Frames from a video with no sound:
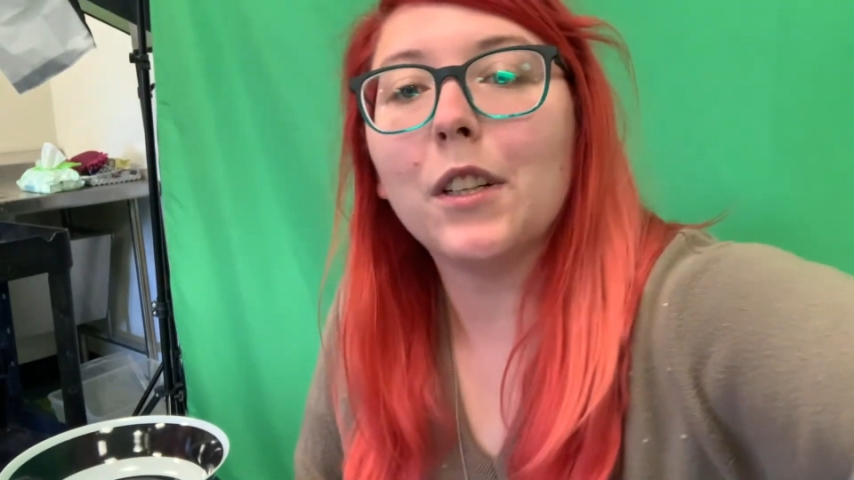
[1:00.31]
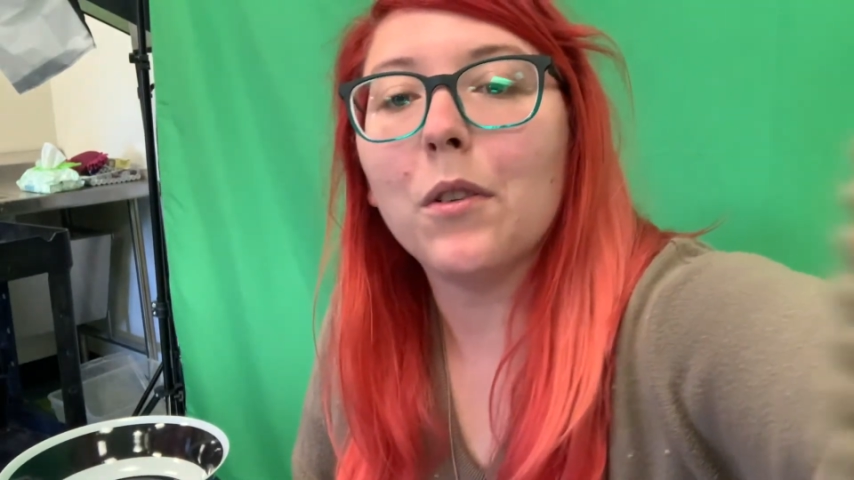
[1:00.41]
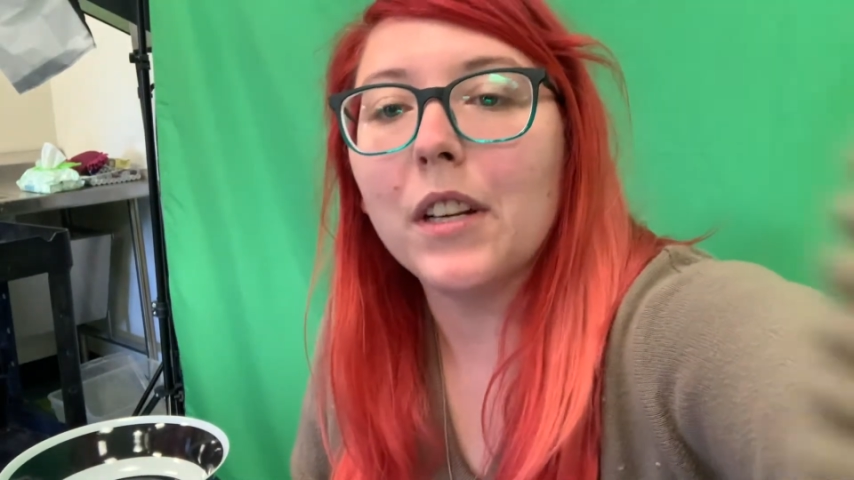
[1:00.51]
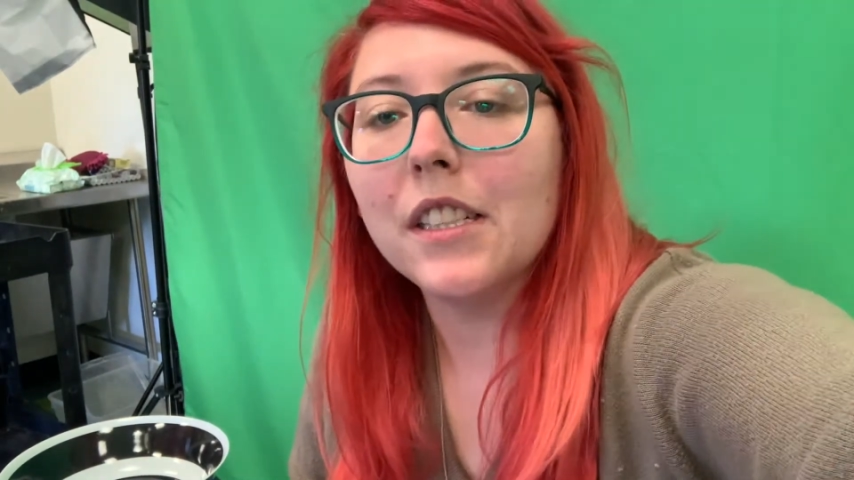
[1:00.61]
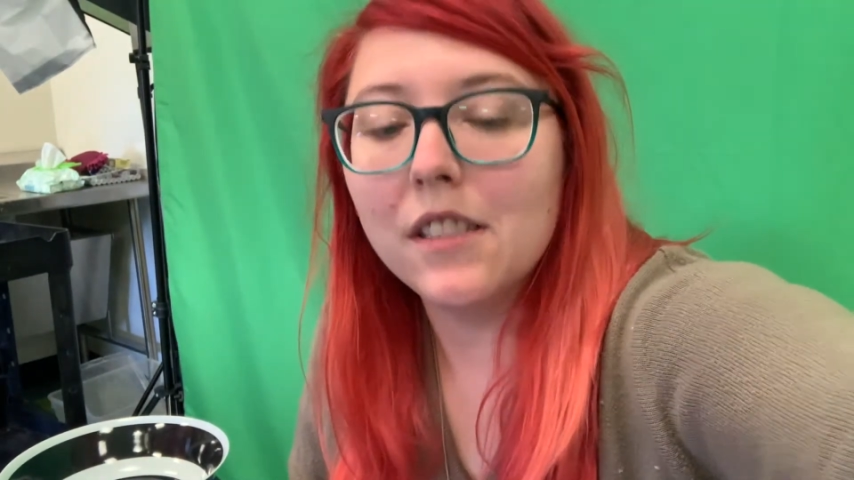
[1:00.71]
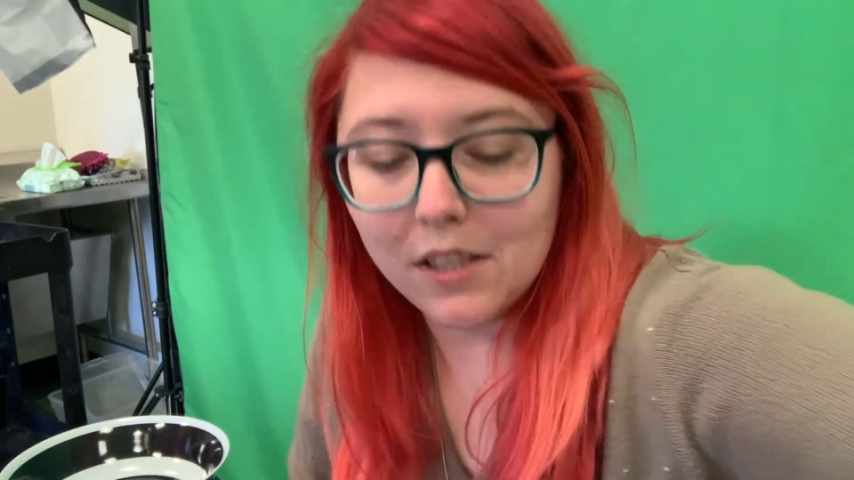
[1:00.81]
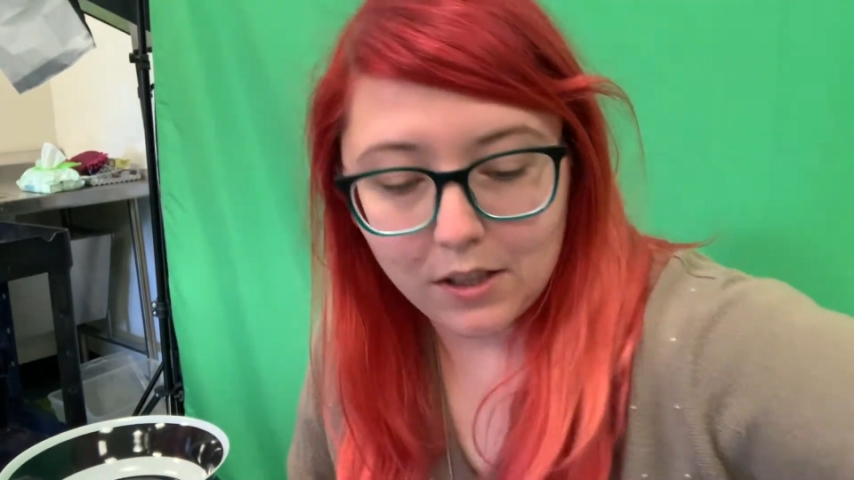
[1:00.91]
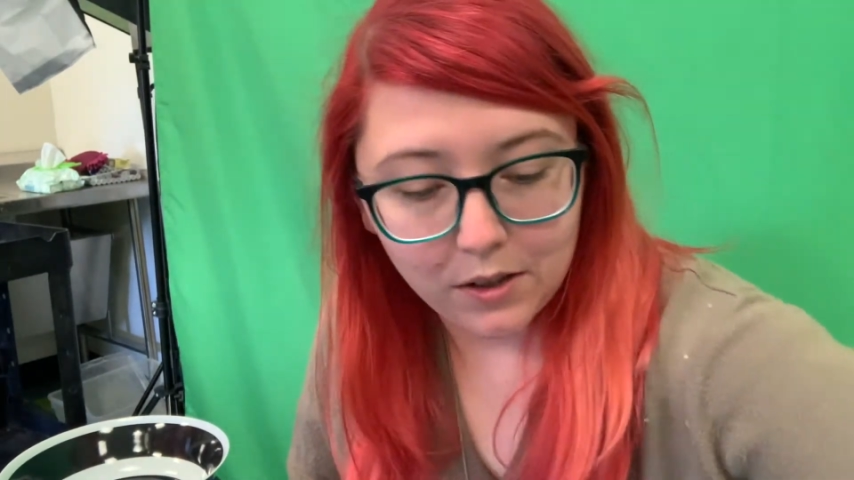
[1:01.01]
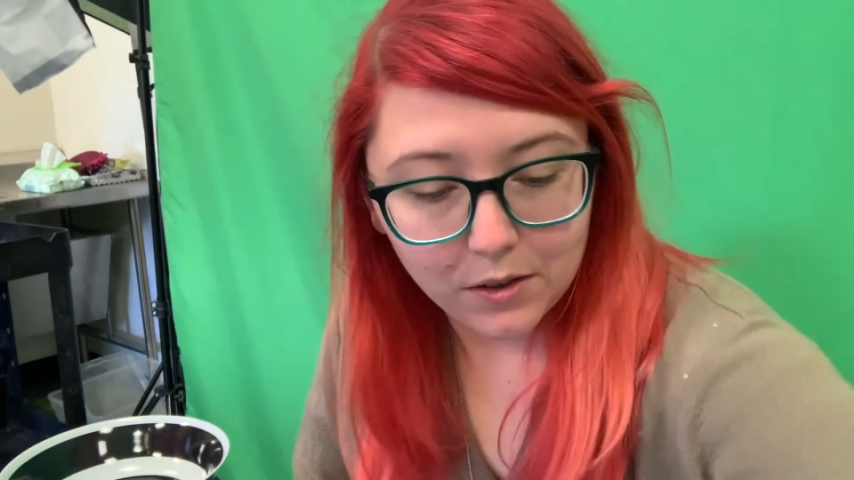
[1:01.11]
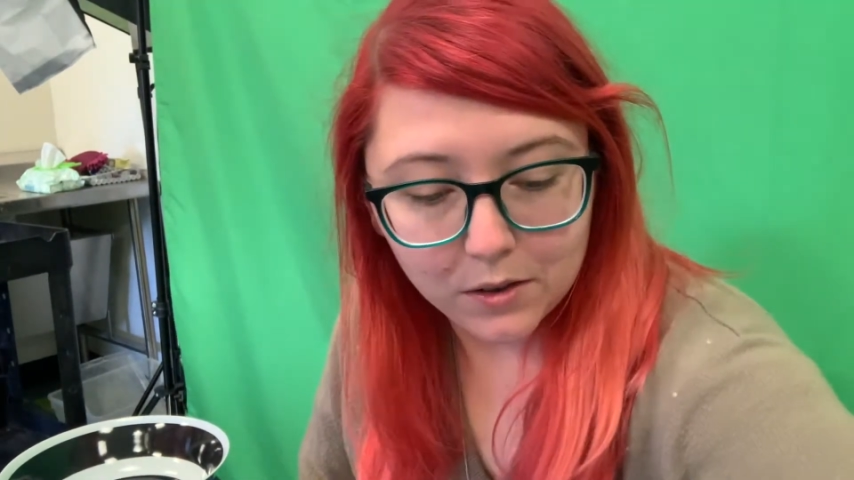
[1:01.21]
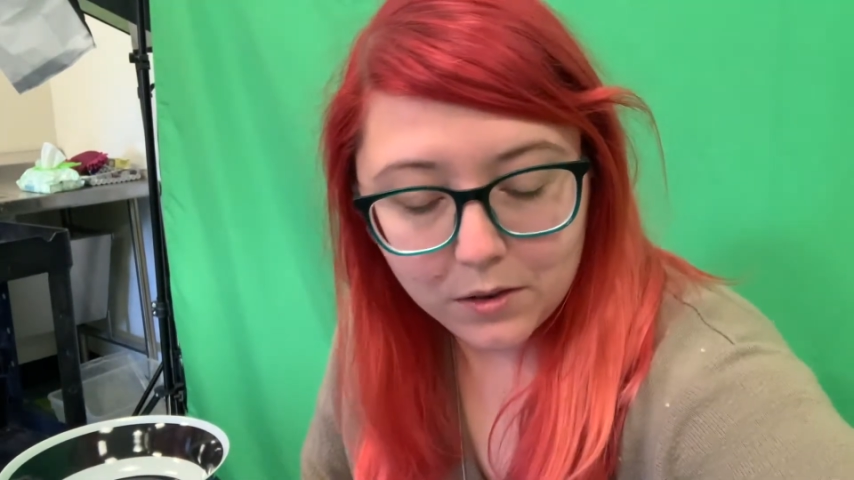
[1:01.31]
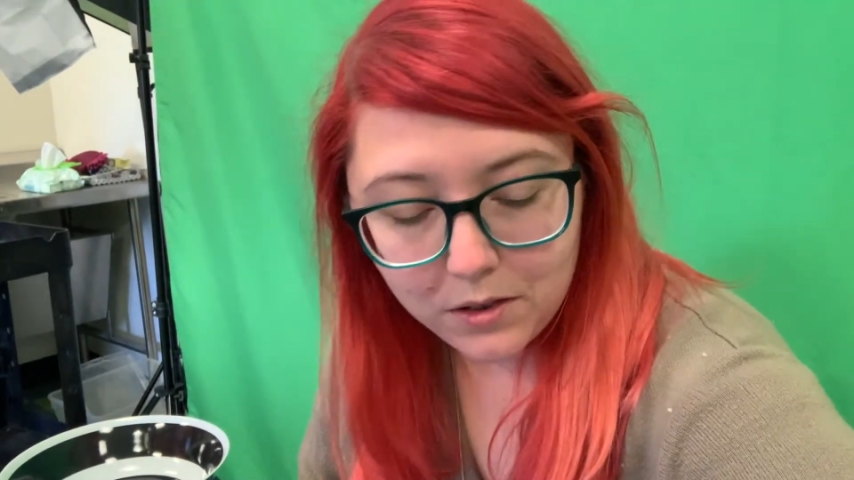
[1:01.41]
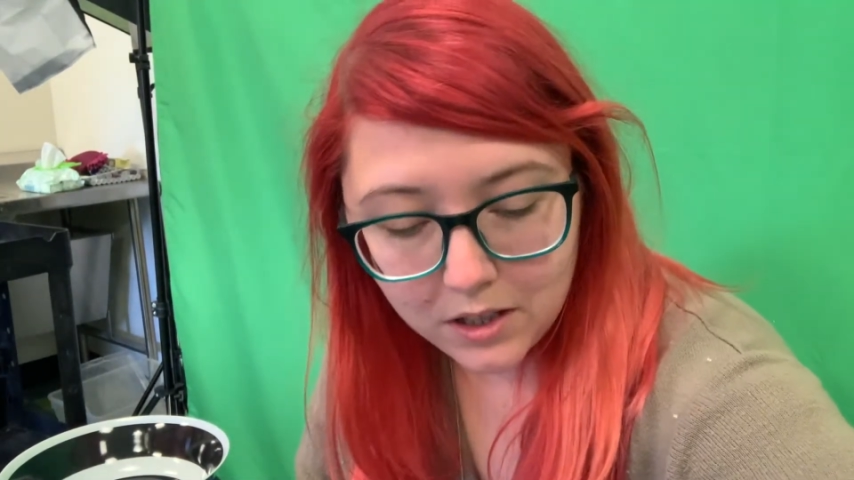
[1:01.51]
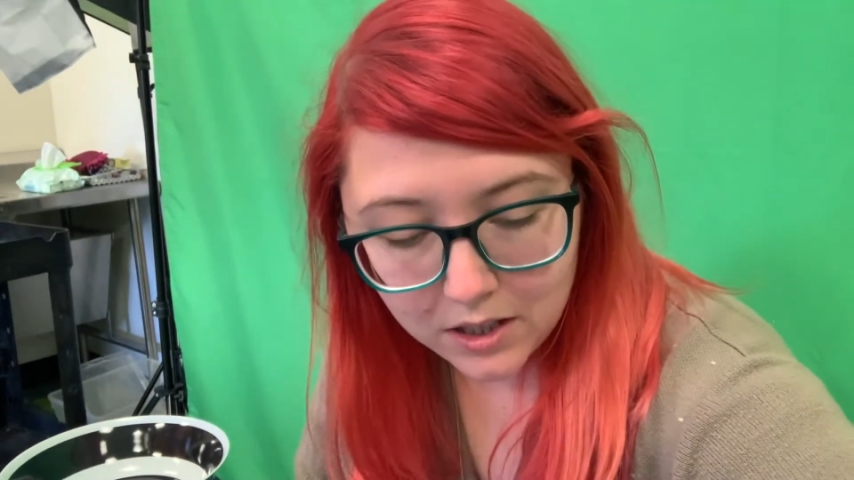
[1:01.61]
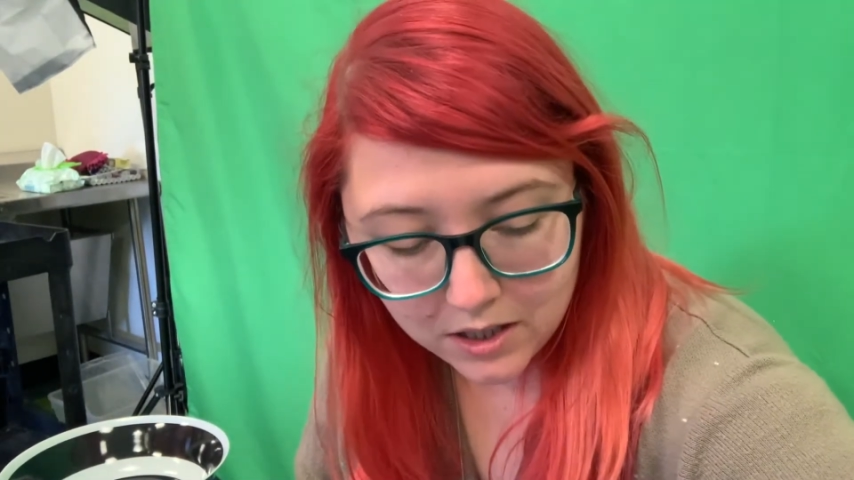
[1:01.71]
going to,